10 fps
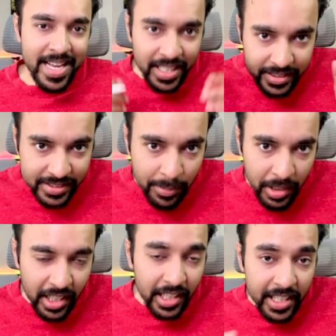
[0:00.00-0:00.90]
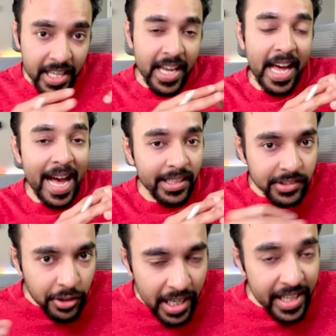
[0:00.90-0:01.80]
Similarly, as
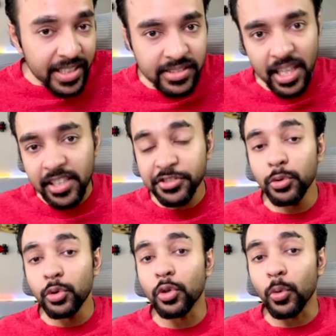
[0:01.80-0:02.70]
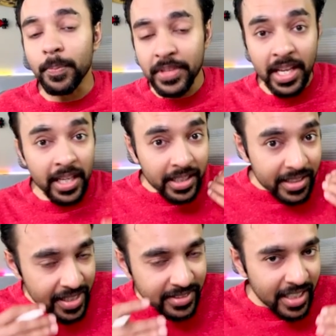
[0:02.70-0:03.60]
your array starts to grow,
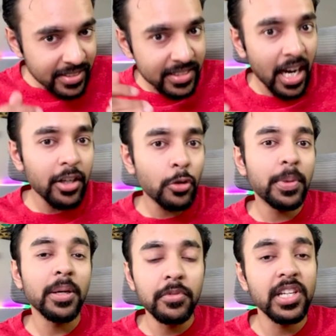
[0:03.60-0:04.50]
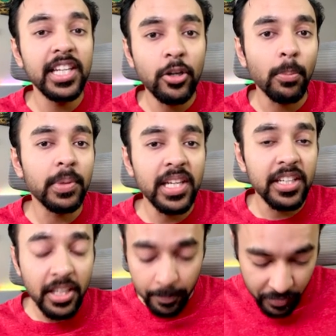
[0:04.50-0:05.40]
things can start to become really
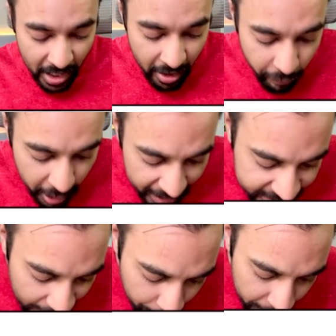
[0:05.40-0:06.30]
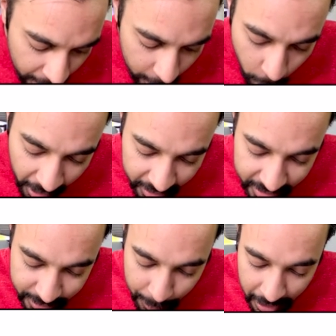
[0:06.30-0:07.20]
complicated. For example, look at
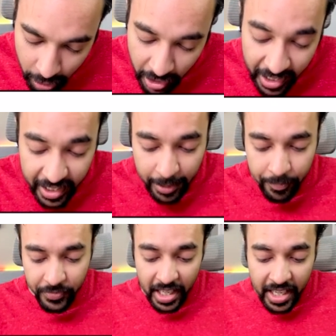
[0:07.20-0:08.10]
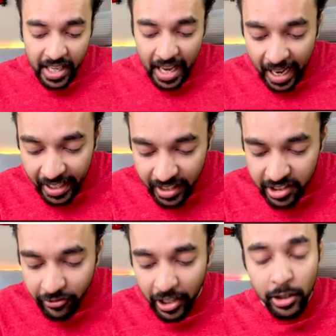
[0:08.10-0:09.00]
this particular array, and
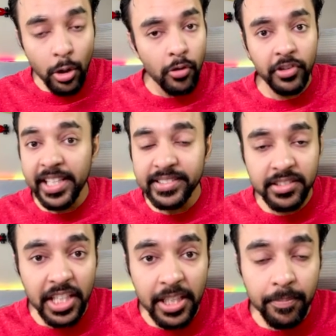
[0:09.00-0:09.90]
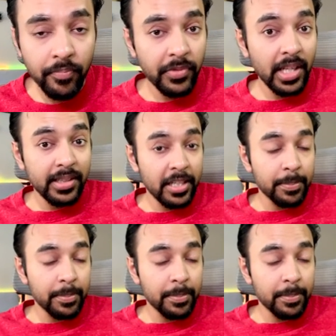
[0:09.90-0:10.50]
the value of k is 3. That